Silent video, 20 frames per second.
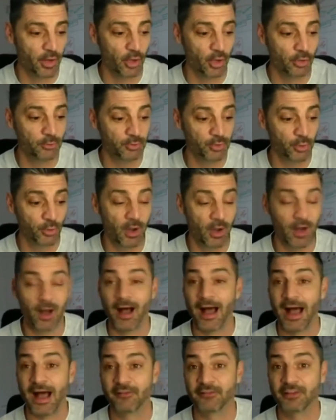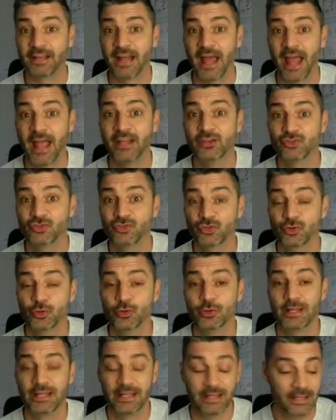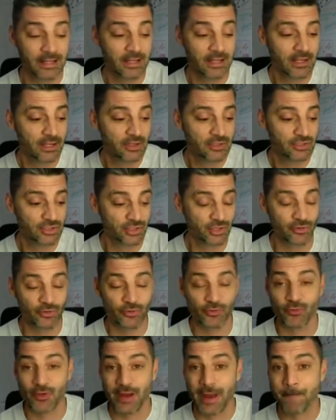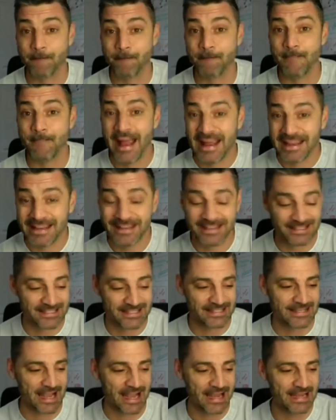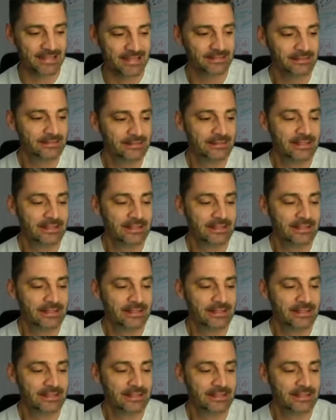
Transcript: Hope you are having a truly tremendous day.